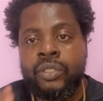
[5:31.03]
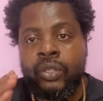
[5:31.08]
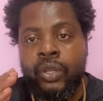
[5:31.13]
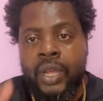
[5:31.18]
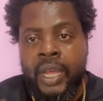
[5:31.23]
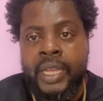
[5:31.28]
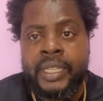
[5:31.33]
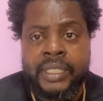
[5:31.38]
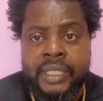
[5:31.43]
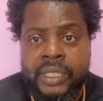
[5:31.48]
to
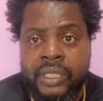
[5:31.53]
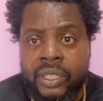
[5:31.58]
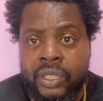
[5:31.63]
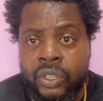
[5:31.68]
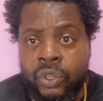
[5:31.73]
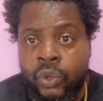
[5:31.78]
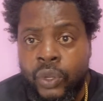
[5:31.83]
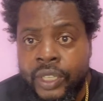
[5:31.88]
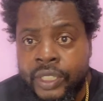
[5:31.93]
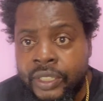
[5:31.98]
answer your
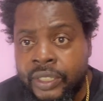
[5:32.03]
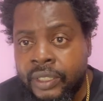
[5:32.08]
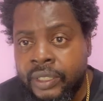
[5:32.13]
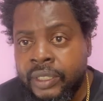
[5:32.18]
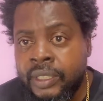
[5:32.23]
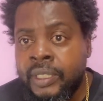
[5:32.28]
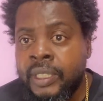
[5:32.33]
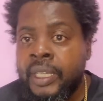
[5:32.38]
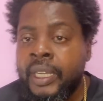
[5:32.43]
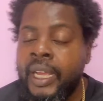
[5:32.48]

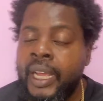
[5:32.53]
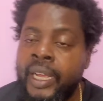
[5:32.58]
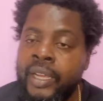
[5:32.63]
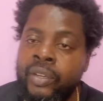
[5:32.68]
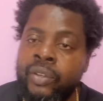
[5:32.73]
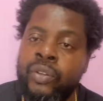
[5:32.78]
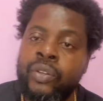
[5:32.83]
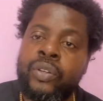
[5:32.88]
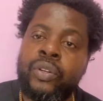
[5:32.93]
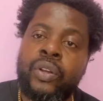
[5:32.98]
question.
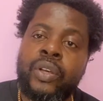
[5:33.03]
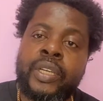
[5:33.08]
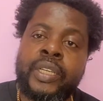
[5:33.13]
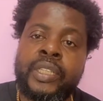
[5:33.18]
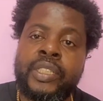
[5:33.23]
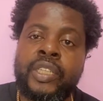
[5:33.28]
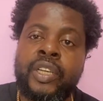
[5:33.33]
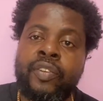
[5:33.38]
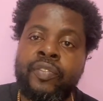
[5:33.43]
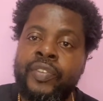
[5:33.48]
And good luck
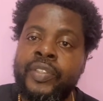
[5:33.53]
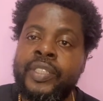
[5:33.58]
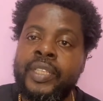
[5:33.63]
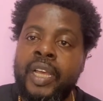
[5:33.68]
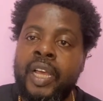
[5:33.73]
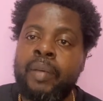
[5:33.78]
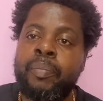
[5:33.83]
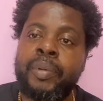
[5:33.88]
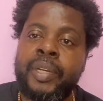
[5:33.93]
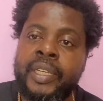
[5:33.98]
in your visa
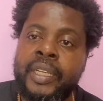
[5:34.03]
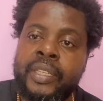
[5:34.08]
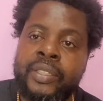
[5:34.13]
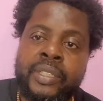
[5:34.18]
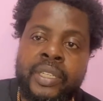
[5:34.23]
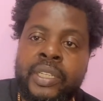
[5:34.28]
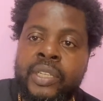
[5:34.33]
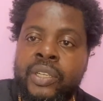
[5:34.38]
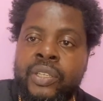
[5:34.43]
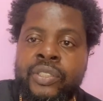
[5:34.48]

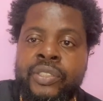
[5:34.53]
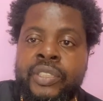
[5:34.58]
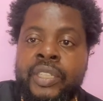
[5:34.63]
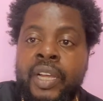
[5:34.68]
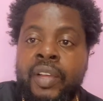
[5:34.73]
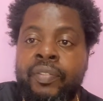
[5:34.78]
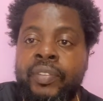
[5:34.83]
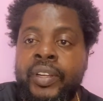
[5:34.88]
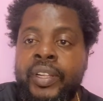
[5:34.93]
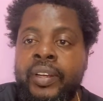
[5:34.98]
application, your
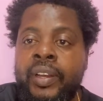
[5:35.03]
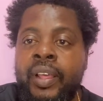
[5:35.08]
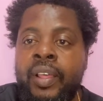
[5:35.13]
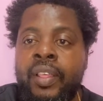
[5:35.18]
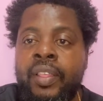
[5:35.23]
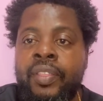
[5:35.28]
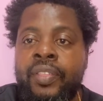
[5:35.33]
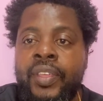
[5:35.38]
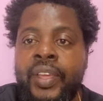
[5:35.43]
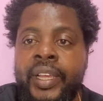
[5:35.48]
traveling.
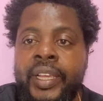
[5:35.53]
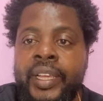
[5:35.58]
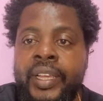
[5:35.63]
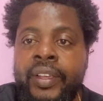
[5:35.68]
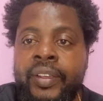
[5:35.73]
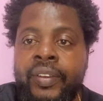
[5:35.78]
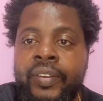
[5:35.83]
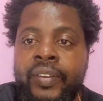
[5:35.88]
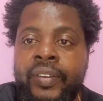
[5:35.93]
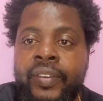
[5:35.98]
Thank
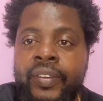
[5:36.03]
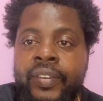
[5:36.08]
you.